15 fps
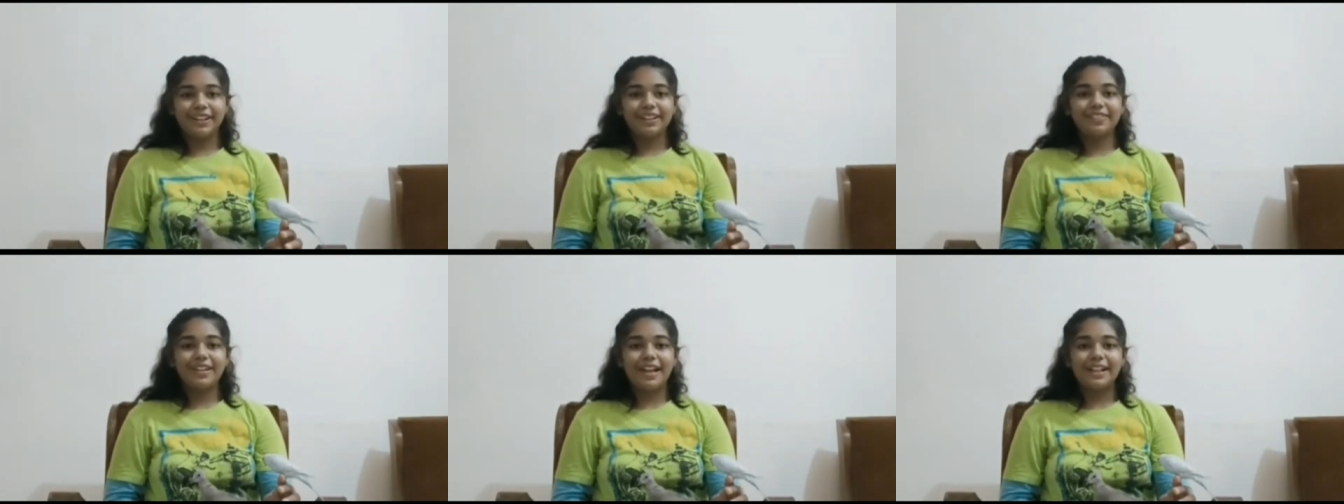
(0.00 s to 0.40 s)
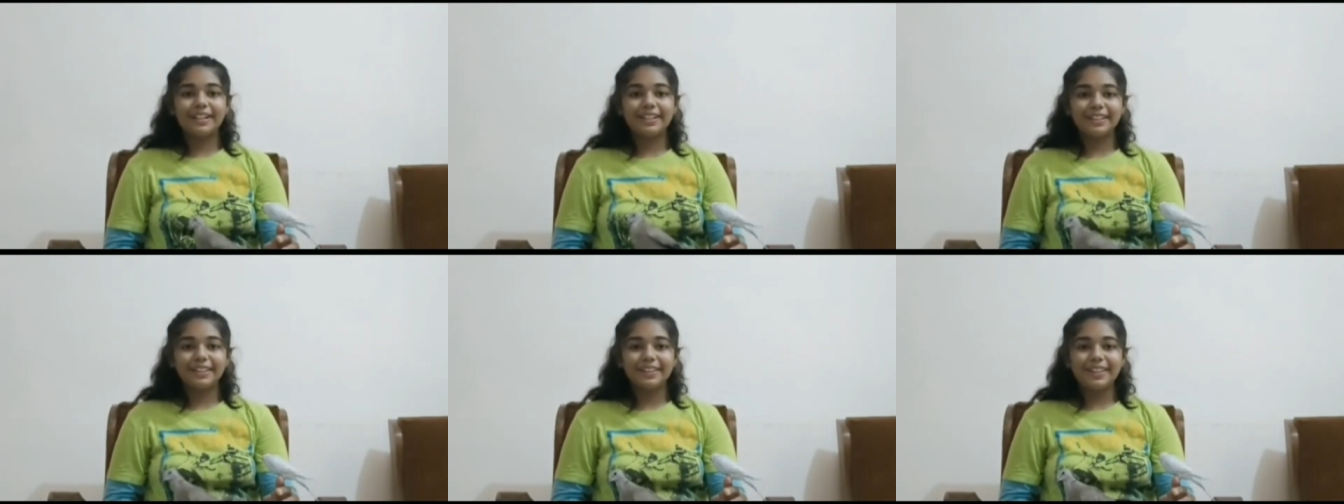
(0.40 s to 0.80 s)

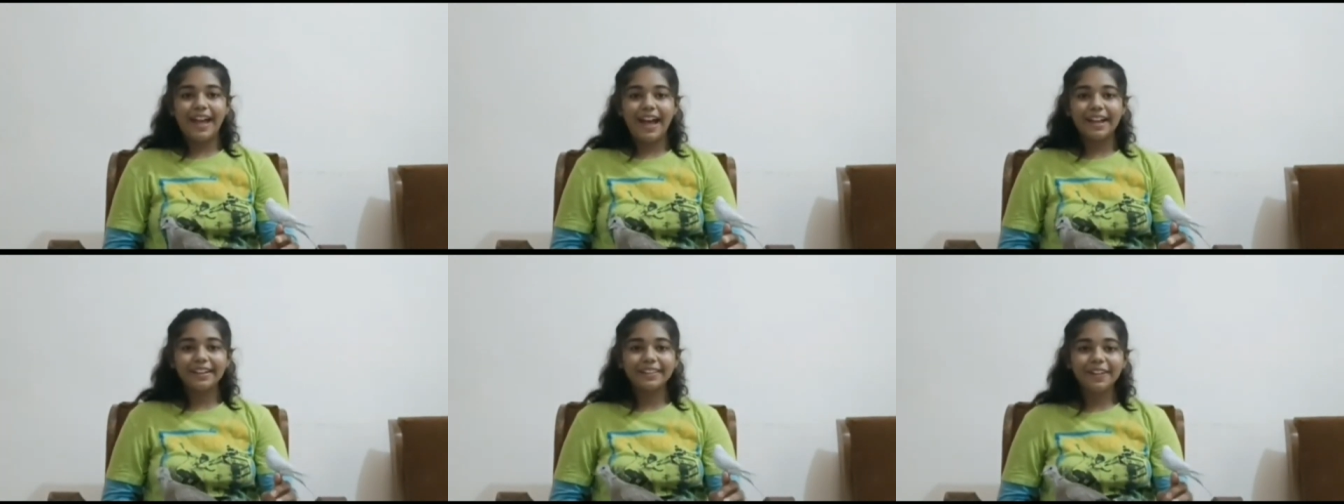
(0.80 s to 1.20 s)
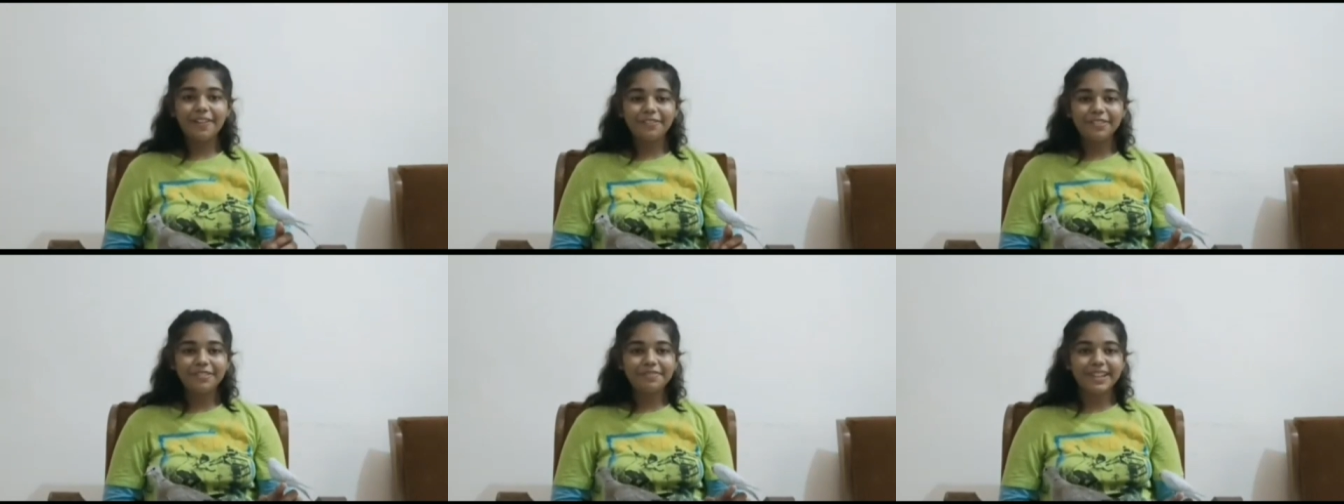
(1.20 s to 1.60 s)
Well, size
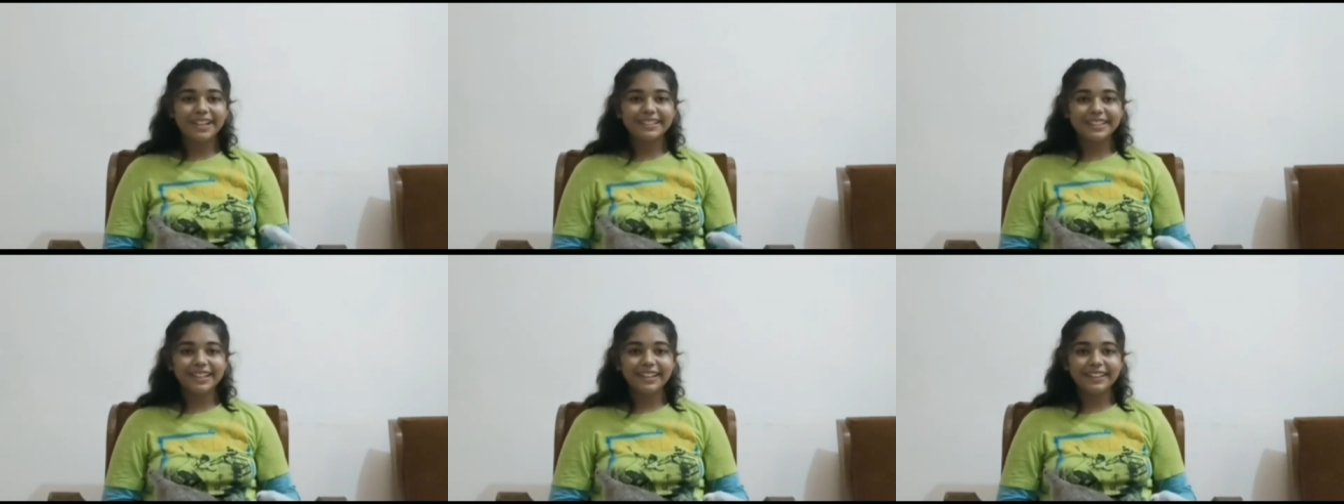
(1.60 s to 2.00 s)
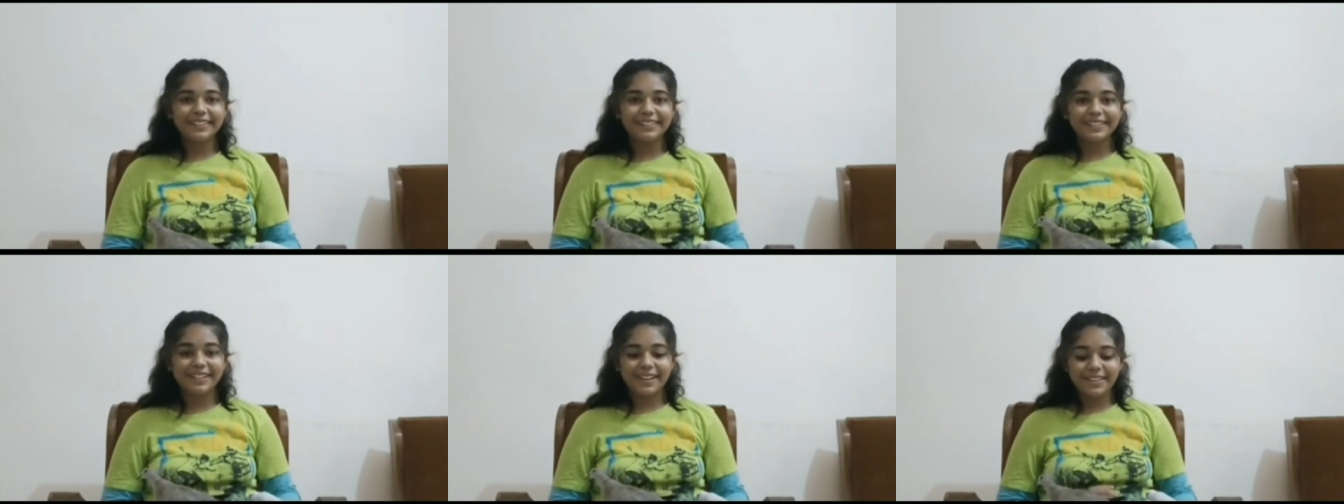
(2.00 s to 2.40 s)
of a budgie is
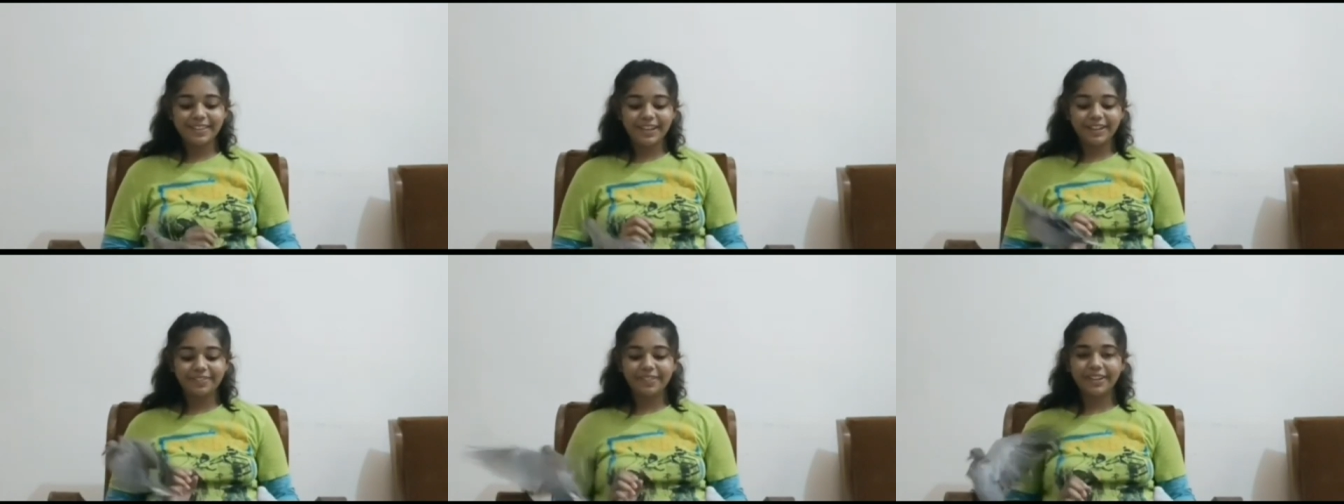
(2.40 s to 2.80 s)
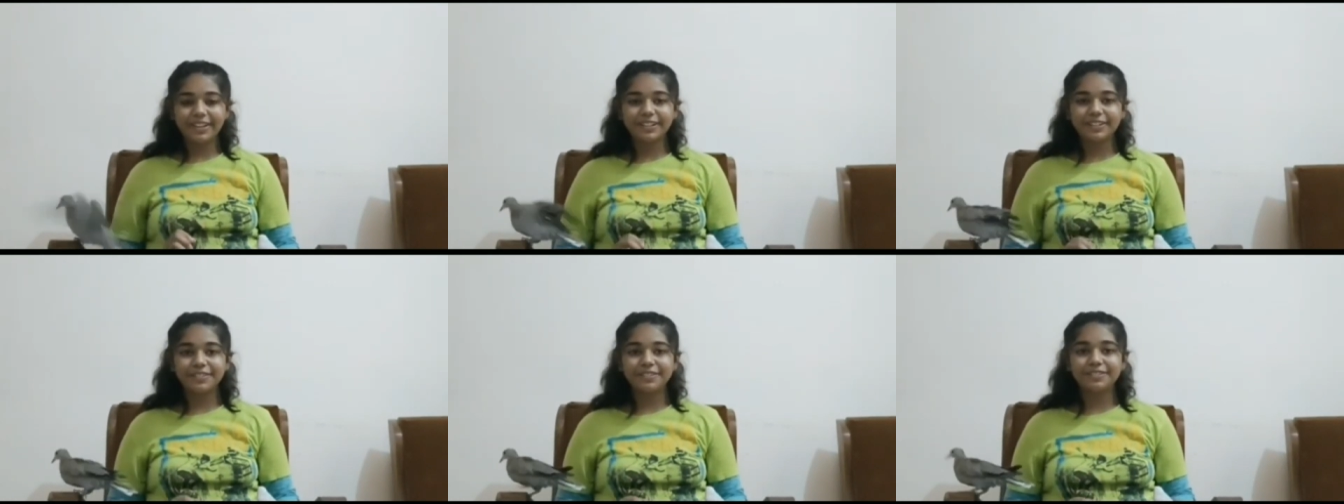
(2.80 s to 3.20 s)
just
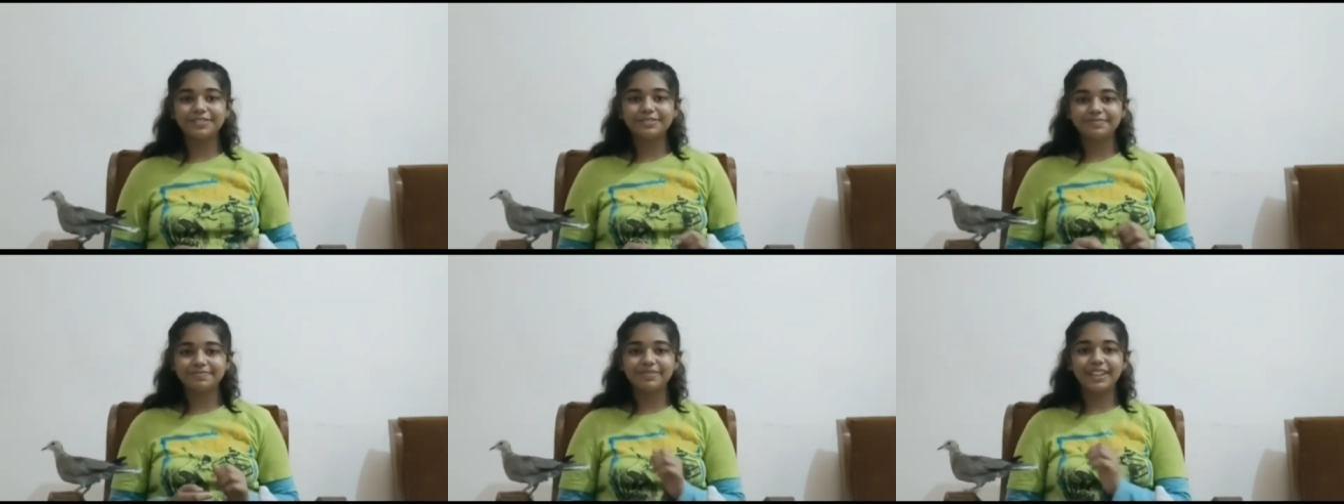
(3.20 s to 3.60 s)
equal to